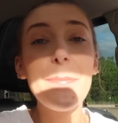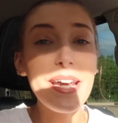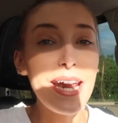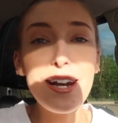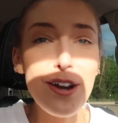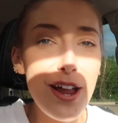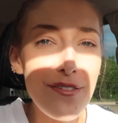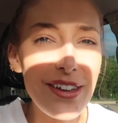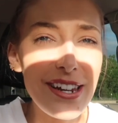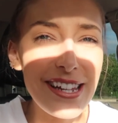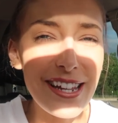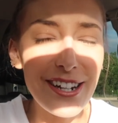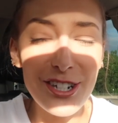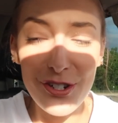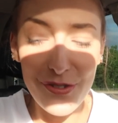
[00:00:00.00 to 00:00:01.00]
but I don't have
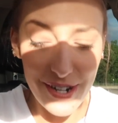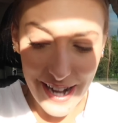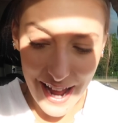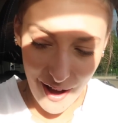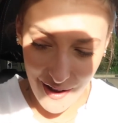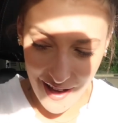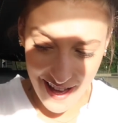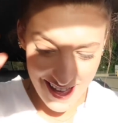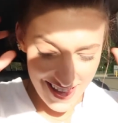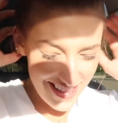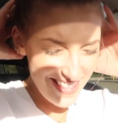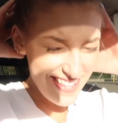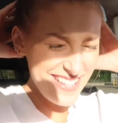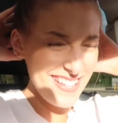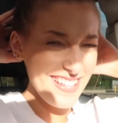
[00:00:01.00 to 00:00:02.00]
any energy right now.
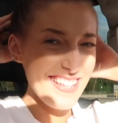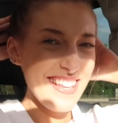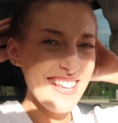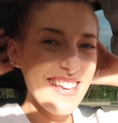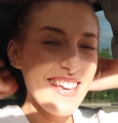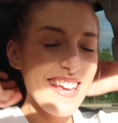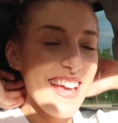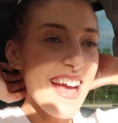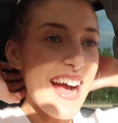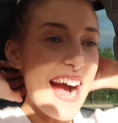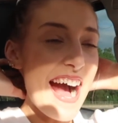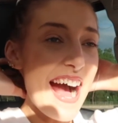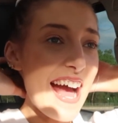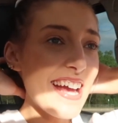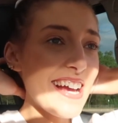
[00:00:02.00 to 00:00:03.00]

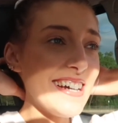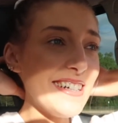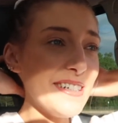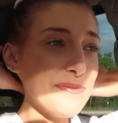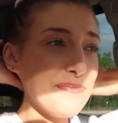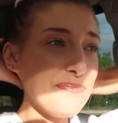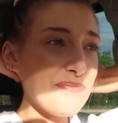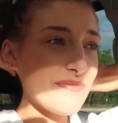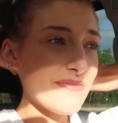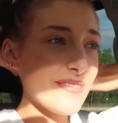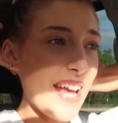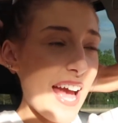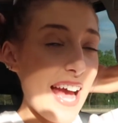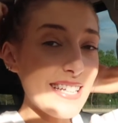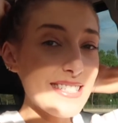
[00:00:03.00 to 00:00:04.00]
I, um,
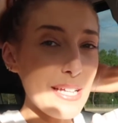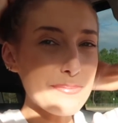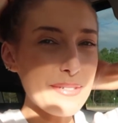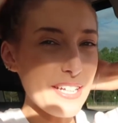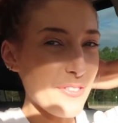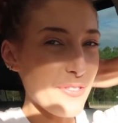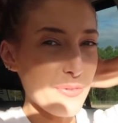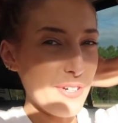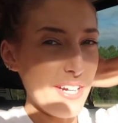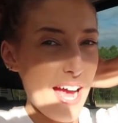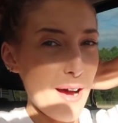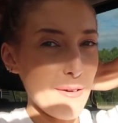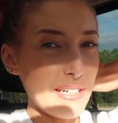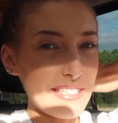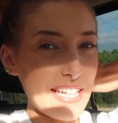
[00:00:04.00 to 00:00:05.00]
I slept like three
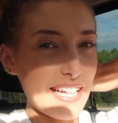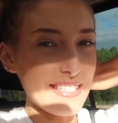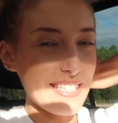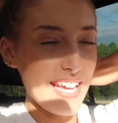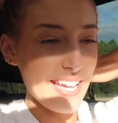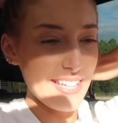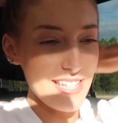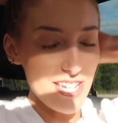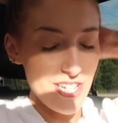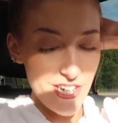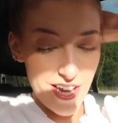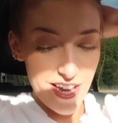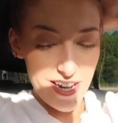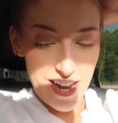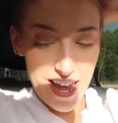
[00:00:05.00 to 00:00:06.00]
hours last night,
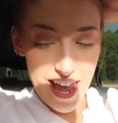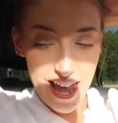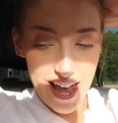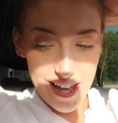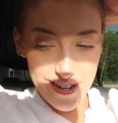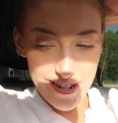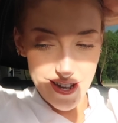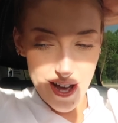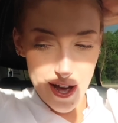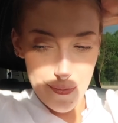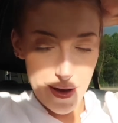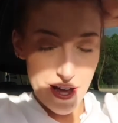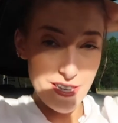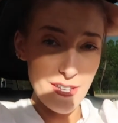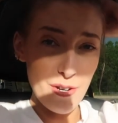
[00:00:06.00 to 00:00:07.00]
legit. And
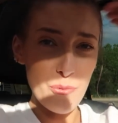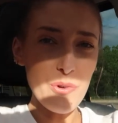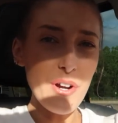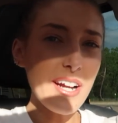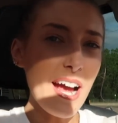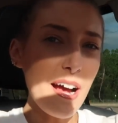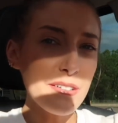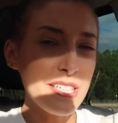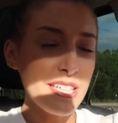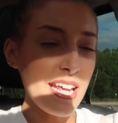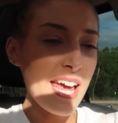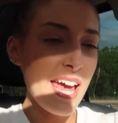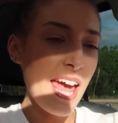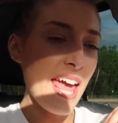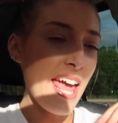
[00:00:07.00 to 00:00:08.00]
um, I did a workout
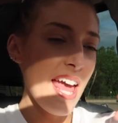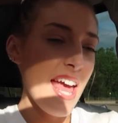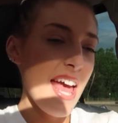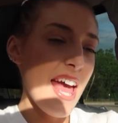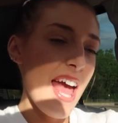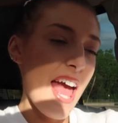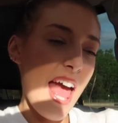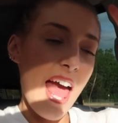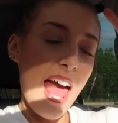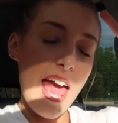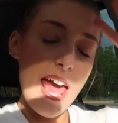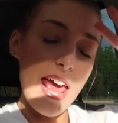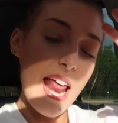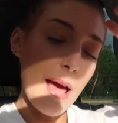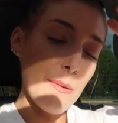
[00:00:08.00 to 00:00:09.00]
today
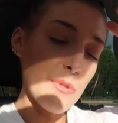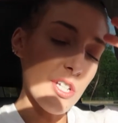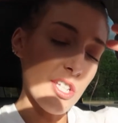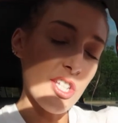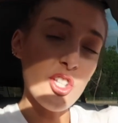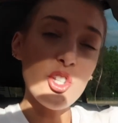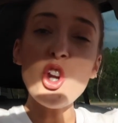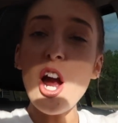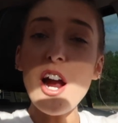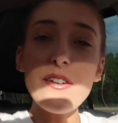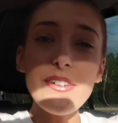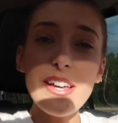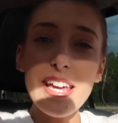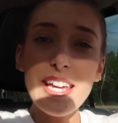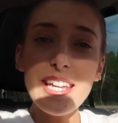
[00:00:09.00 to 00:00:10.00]
and I'm just
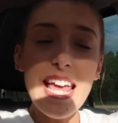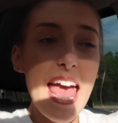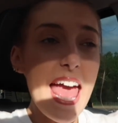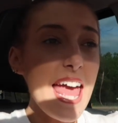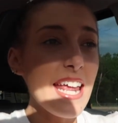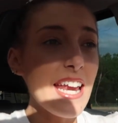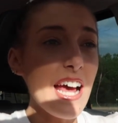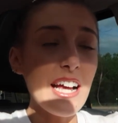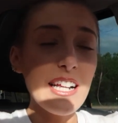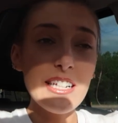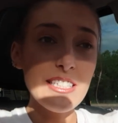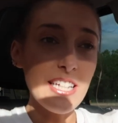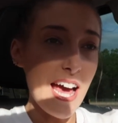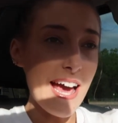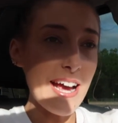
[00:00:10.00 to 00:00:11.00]
starving and
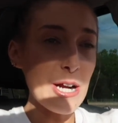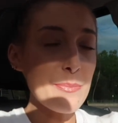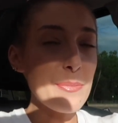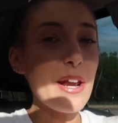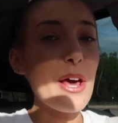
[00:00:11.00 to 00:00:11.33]
tired,